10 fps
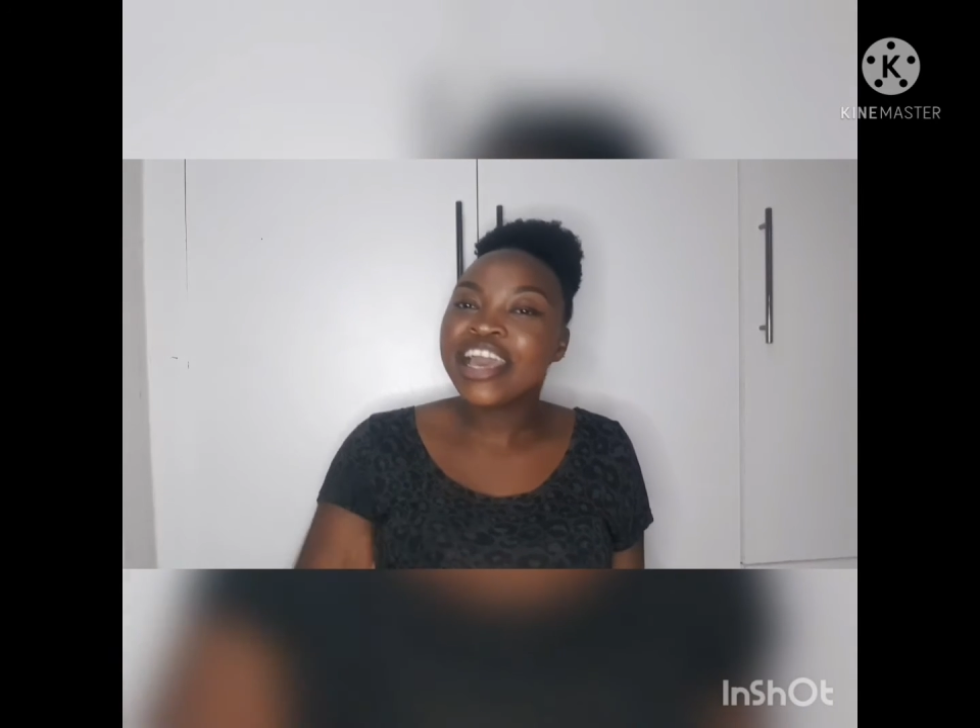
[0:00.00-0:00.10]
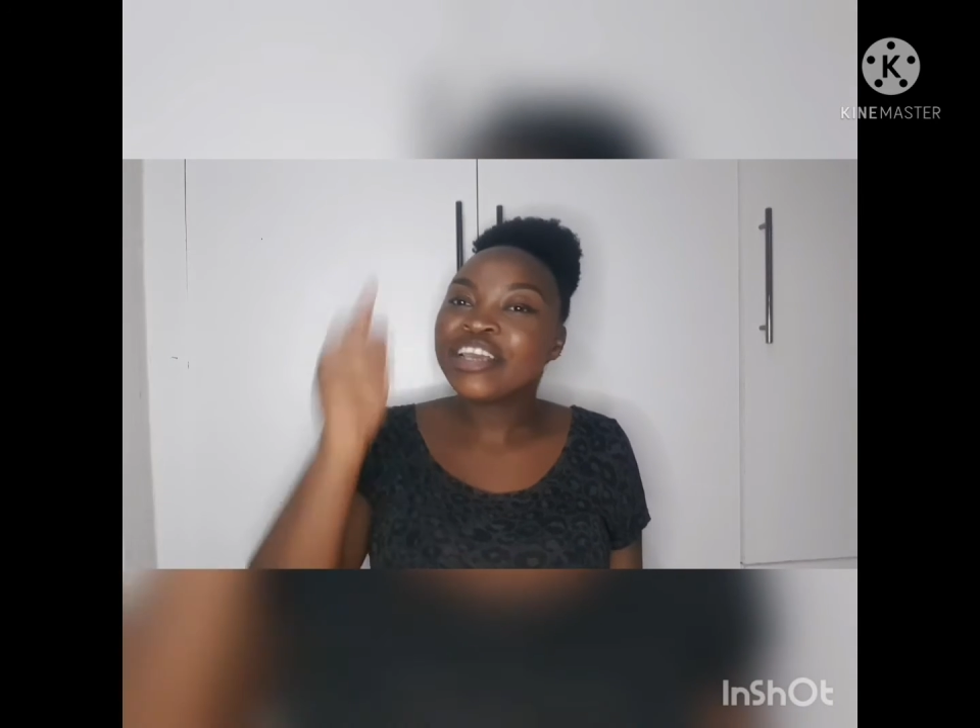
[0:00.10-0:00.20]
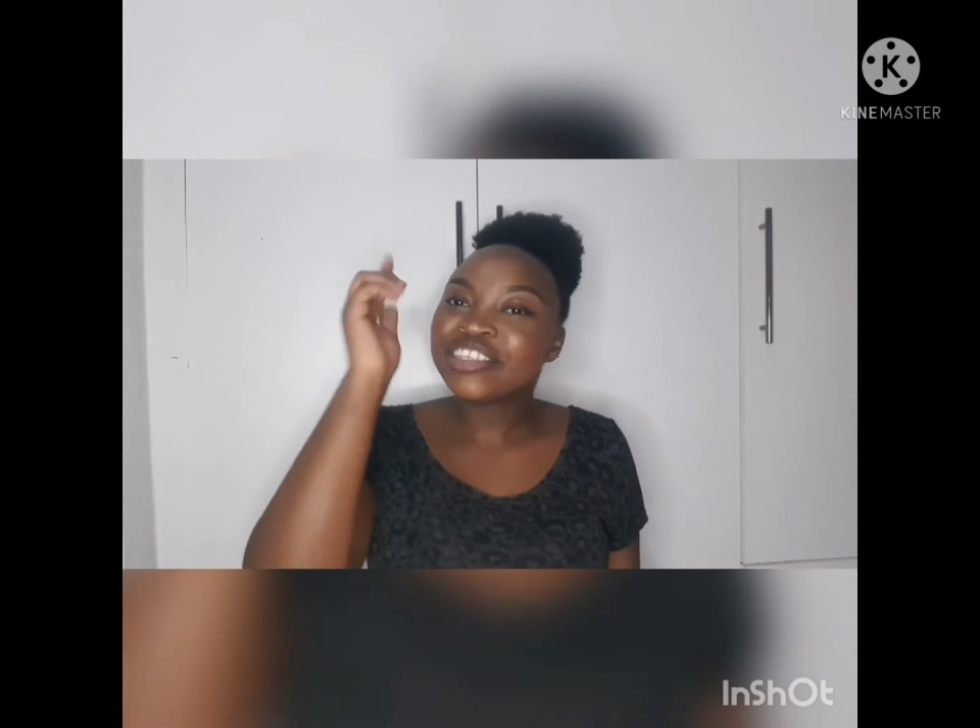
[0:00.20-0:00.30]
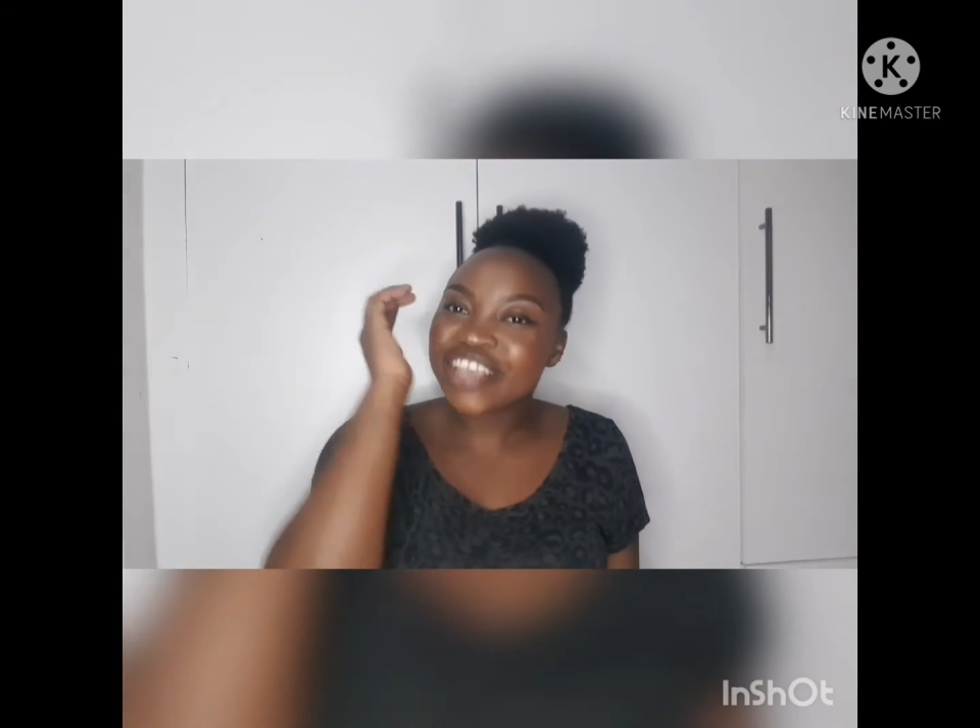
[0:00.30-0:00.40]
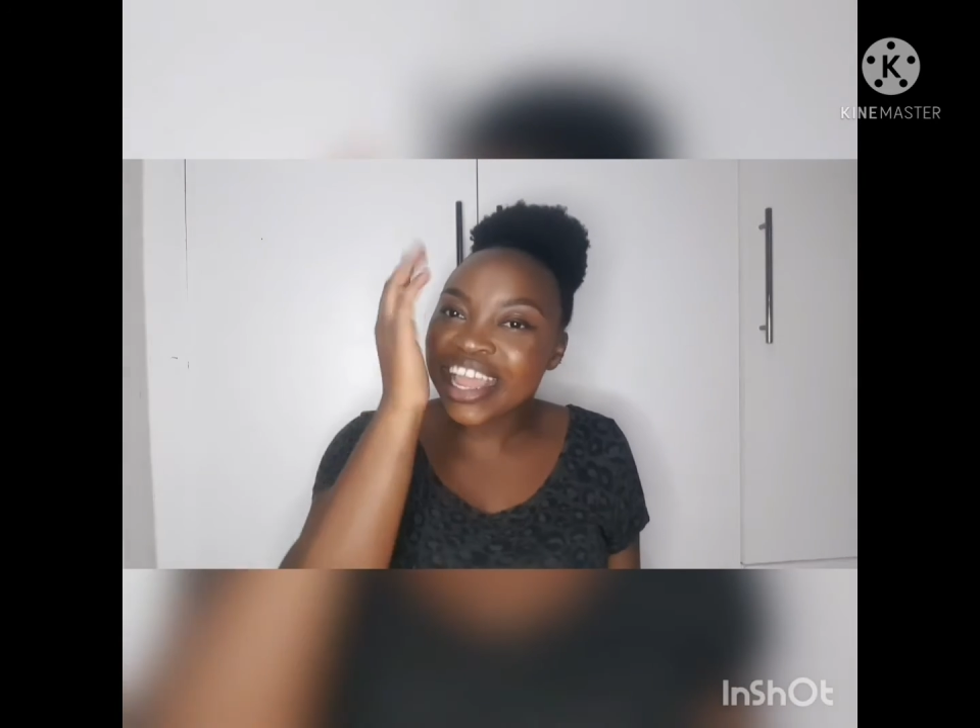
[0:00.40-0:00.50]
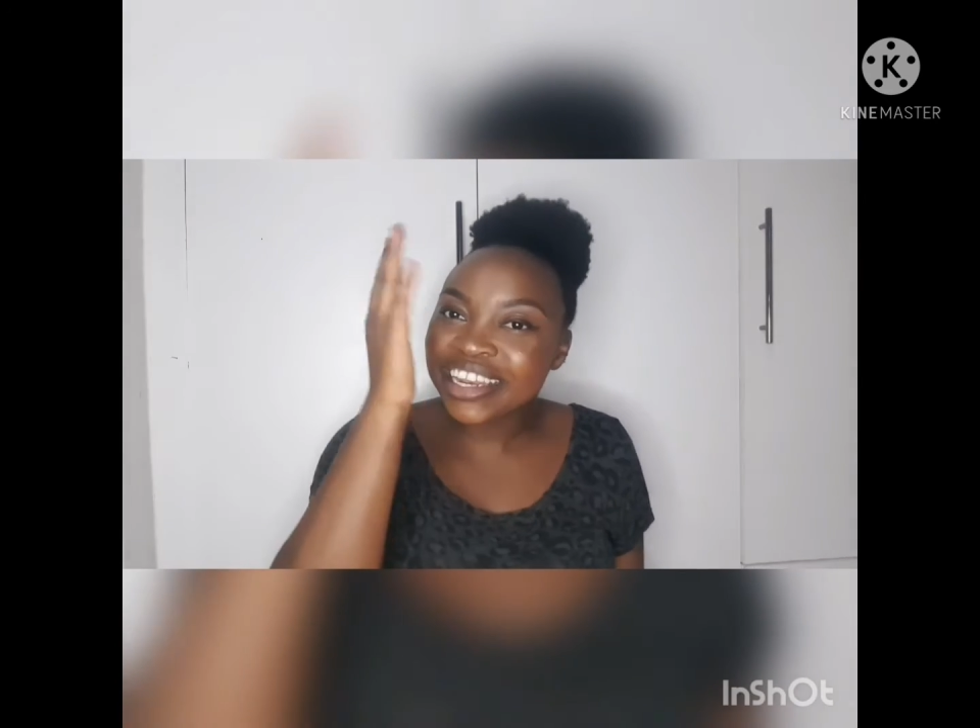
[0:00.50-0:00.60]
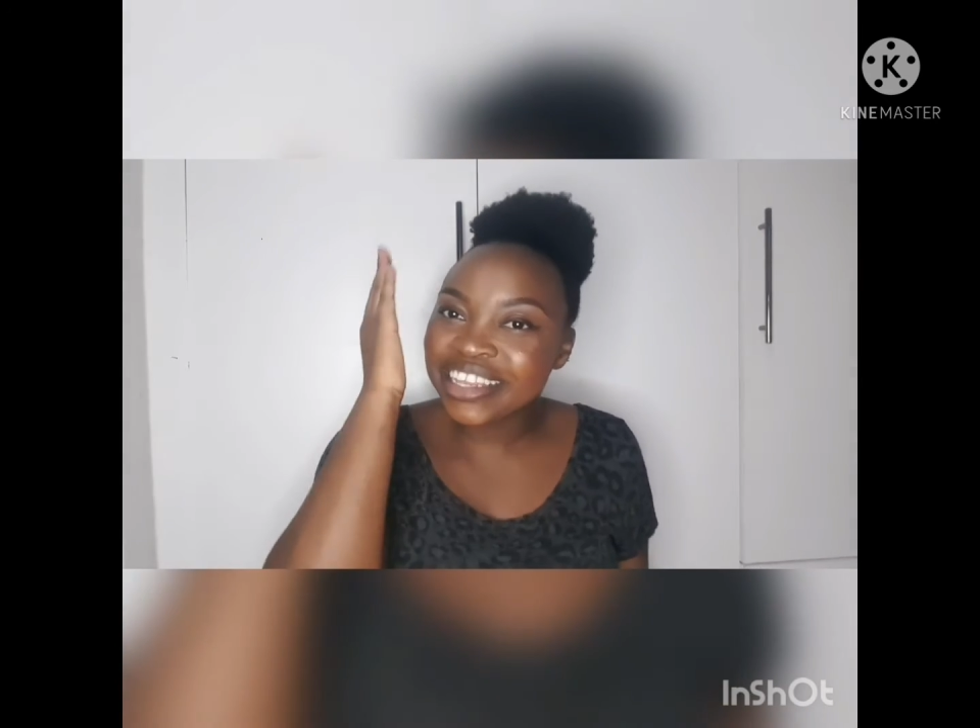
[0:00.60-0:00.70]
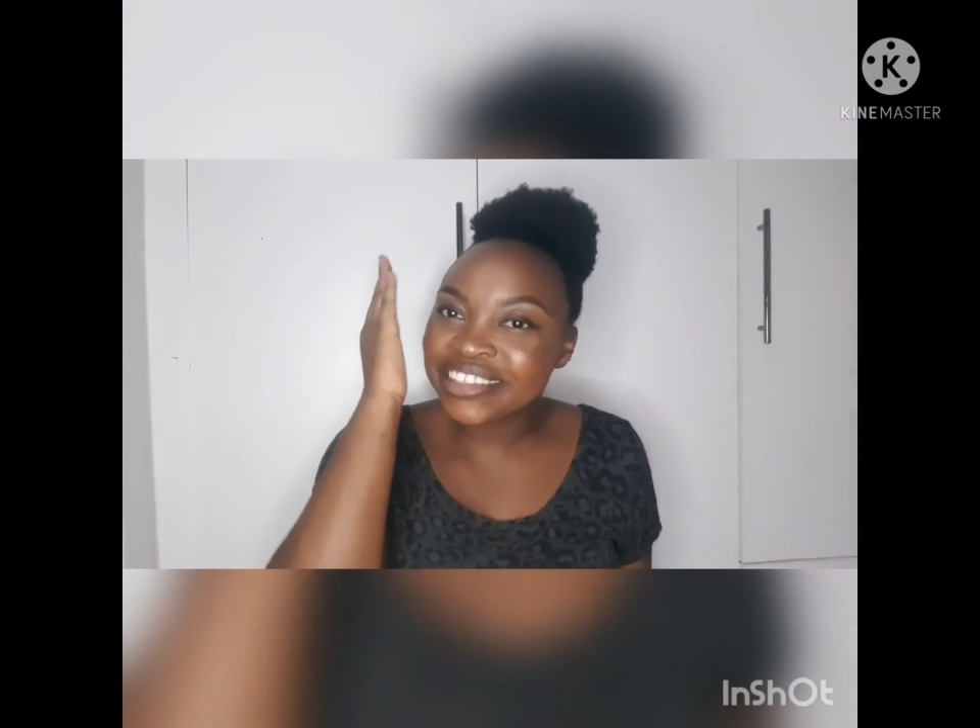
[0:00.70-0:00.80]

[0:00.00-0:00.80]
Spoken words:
Shandi